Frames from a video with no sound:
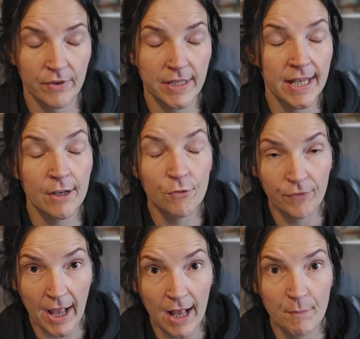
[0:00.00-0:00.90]
the heel
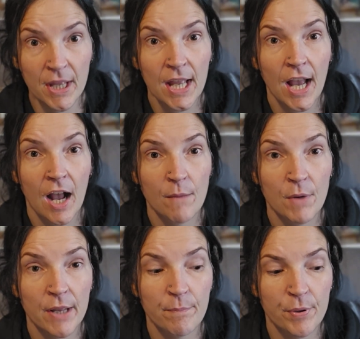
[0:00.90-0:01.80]
flap, I
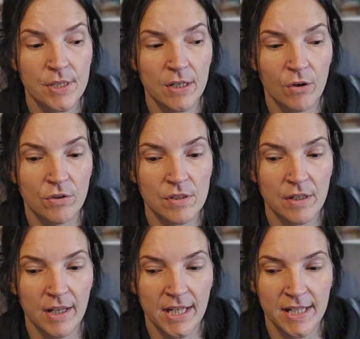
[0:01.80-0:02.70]
might put it onto
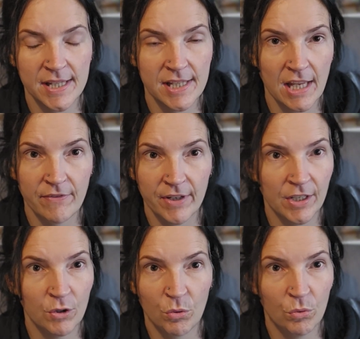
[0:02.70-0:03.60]
like a
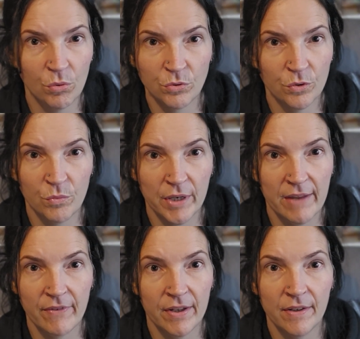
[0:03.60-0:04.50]
saver cord or
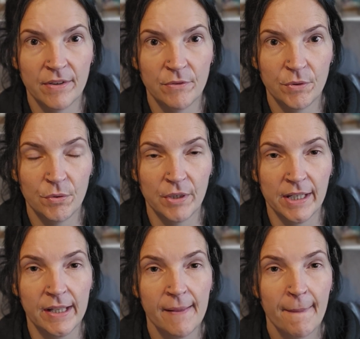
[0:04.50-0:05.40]
whatever you call
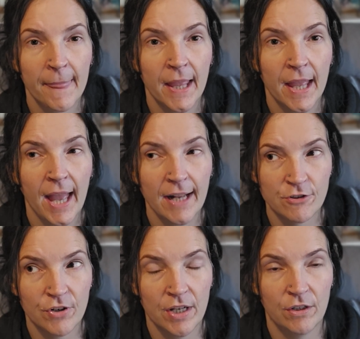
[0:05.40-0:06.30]
it and
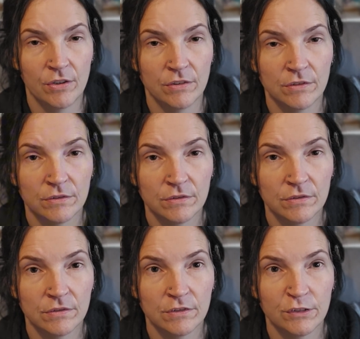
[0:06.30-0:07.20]
try it on,
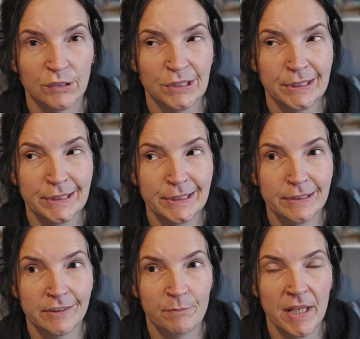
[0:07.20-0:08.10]

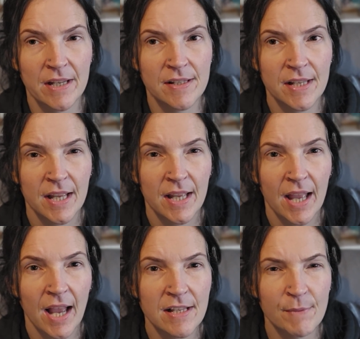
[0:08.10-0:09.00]
because
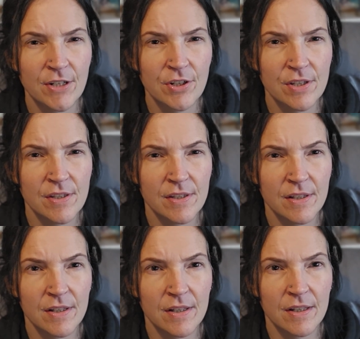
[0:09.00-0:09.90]
as much as
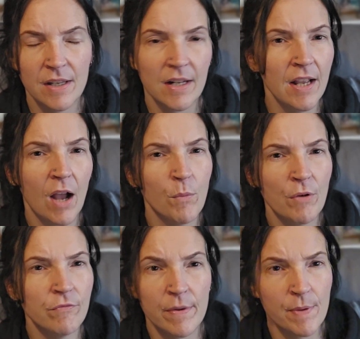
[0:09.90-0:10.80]
I
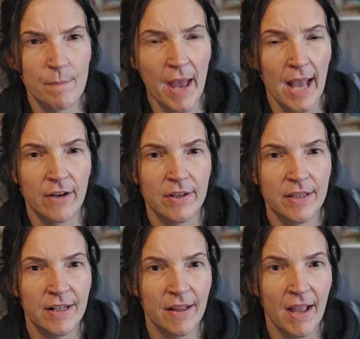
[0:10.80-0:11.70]
won't rip it back or
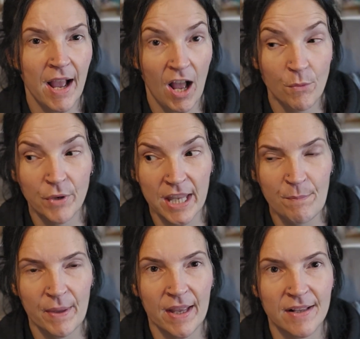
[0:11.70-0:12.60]
anything like that, I will
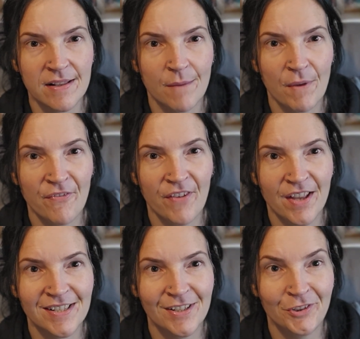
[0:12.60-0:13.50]
keep it as like my
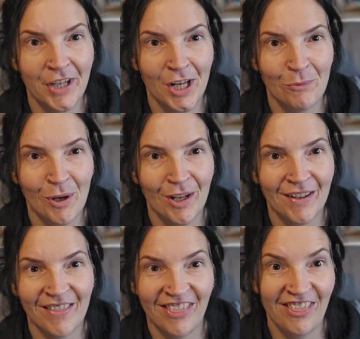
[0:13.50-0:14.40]
first little colour
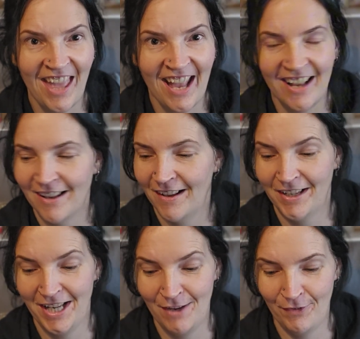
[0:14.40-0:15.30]
work thing. I
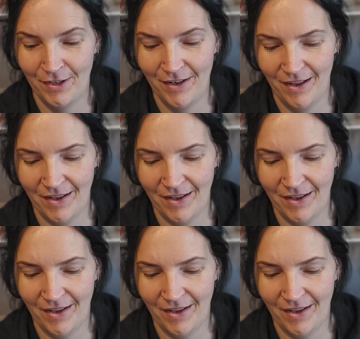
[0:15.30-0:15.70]
could even